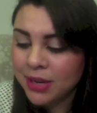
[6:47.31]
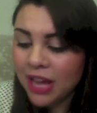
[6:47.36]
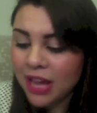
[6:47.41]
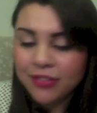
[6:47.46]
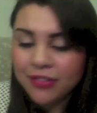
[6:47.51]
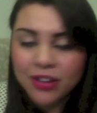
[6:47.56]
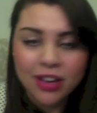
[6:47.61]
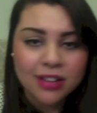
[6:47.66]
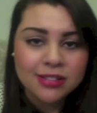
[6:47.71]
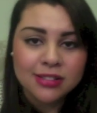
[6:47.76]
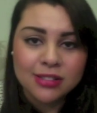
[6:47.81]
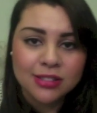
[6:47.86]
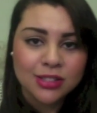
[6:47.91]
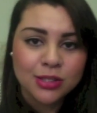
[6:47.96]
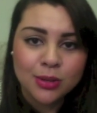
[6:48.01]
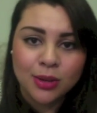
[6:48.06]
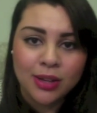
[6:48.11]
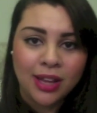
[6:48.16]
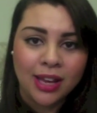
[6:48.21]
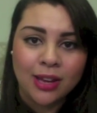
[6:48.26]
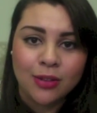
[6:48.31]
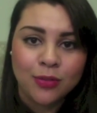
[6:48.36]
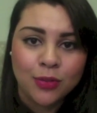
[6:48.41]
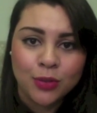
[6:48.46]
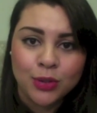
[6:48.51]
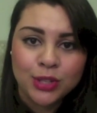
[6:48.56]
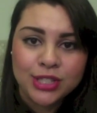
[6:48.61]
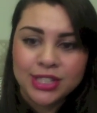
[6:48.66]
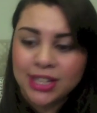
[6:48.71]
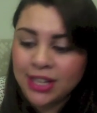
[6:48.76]
I have cousins who are like
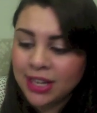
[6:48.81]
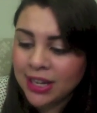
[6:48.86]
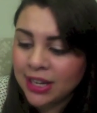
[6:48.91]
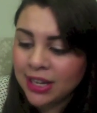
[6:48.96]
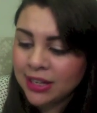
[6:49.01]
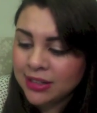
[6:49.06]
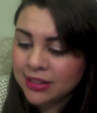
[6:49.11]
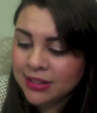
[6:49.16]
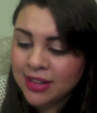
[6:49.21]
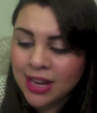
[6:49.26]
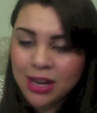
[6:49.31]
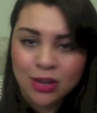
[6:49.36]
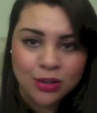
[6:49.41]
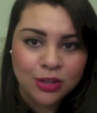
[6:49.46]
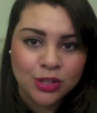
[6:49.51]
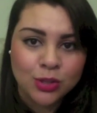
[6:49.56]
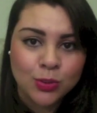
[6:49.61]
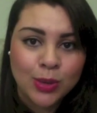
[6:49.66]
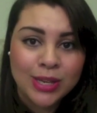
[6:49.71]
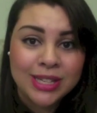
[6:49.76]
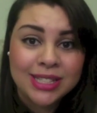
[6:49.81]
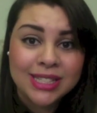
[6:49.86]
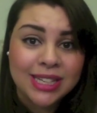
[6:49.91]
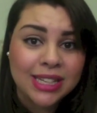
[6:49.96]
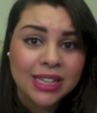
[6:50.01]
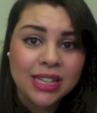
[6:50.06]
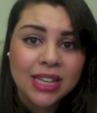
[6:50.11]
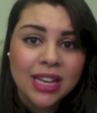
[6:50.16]
40 and they look 20.